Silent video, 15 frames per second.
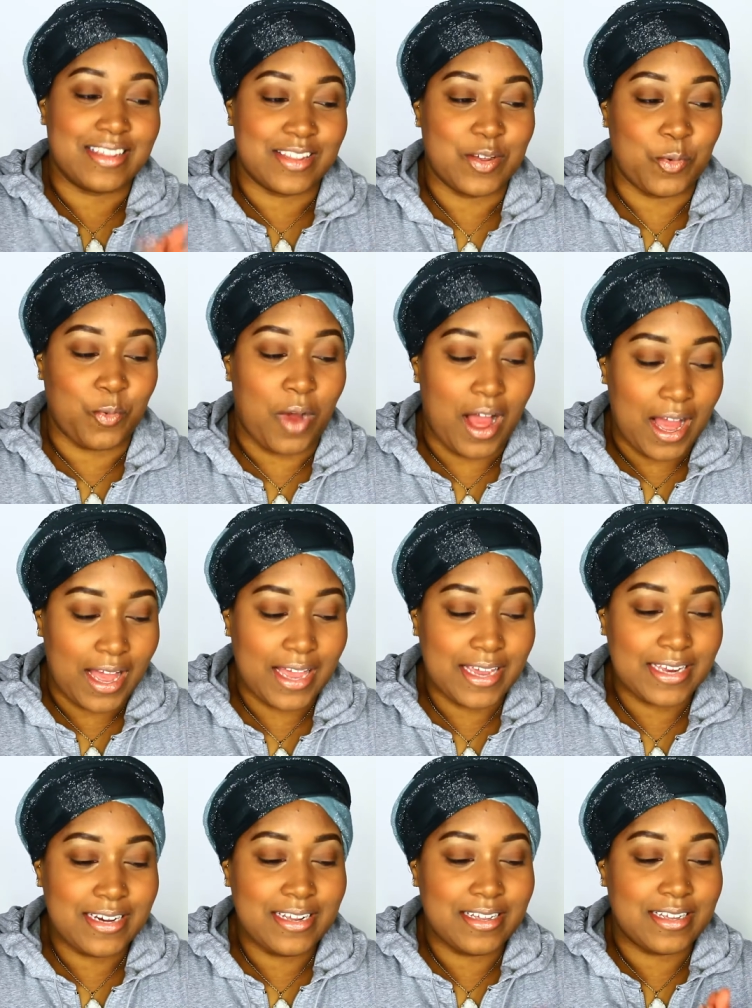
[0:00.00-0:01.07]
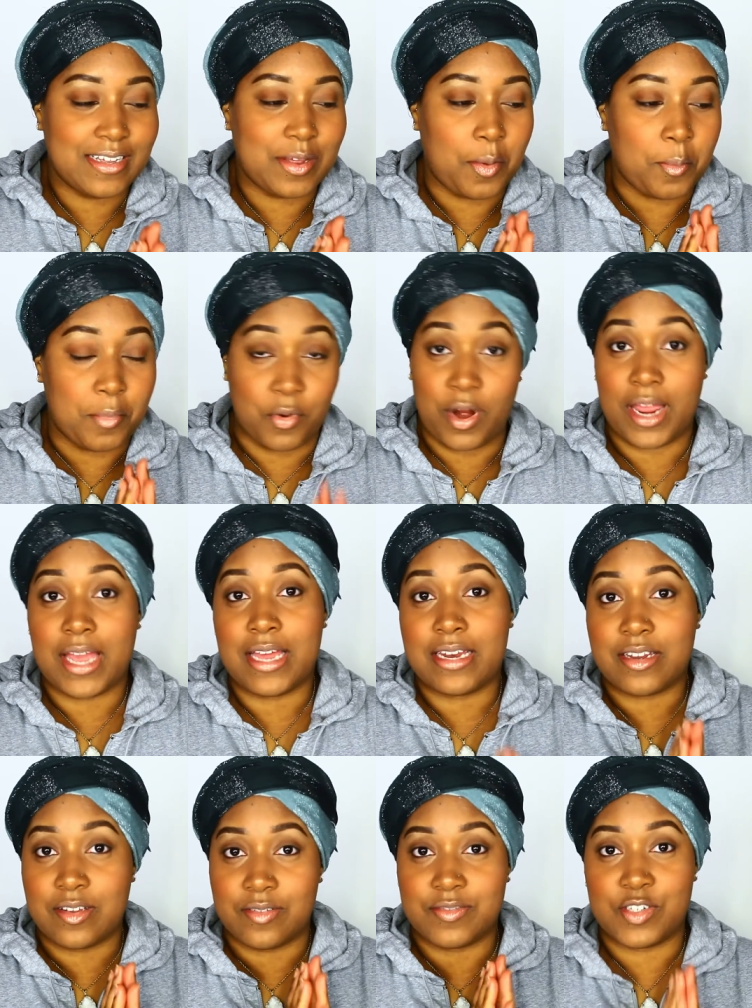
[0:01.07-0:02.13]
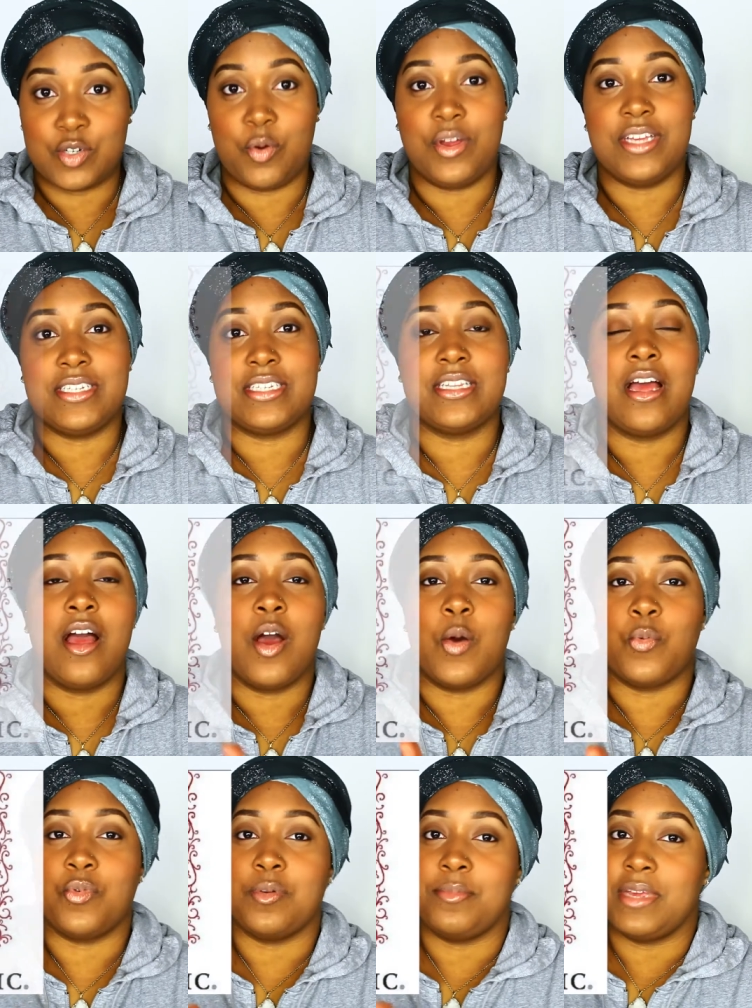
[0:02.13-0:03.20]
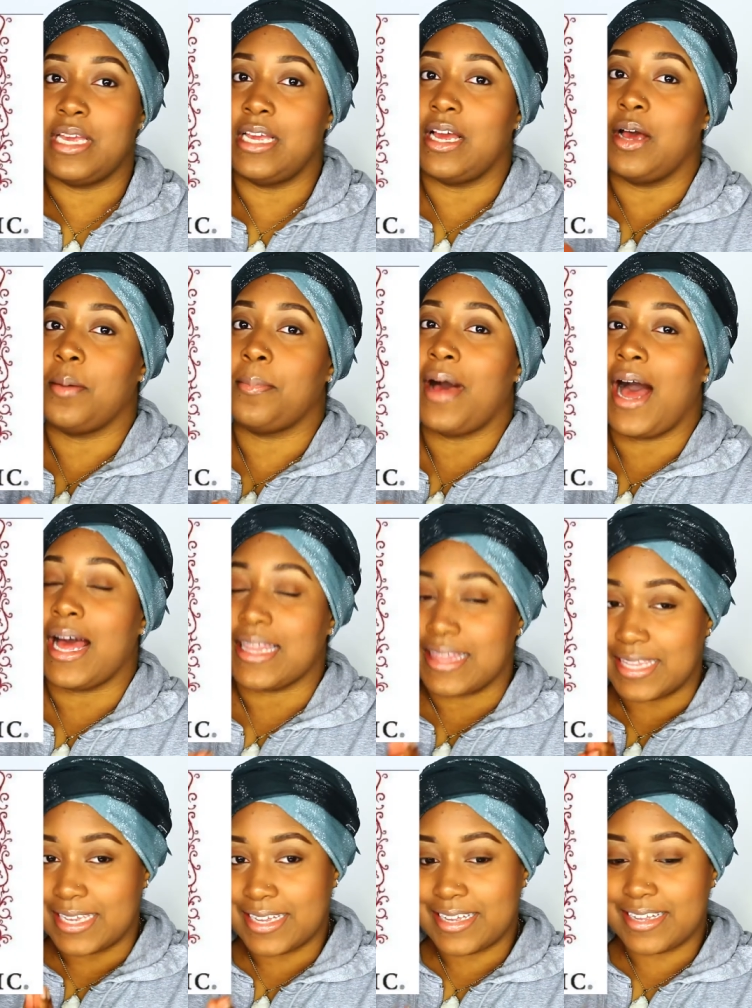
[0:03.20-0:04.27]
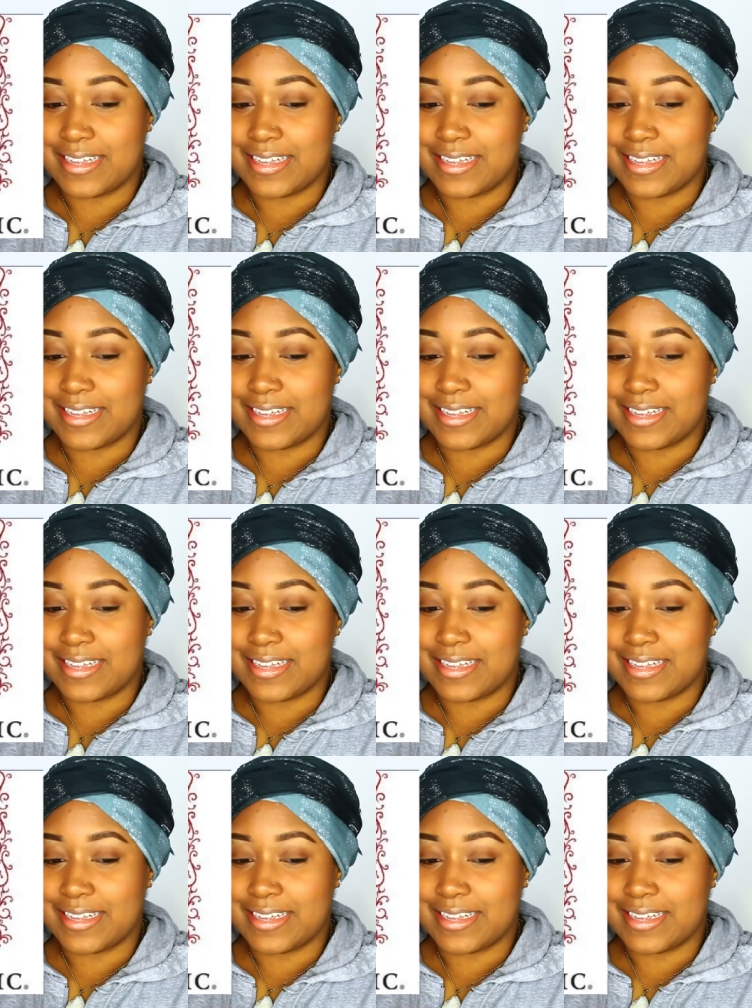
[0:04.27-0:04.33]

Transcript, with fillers: the wine brand of choice will be Apothic.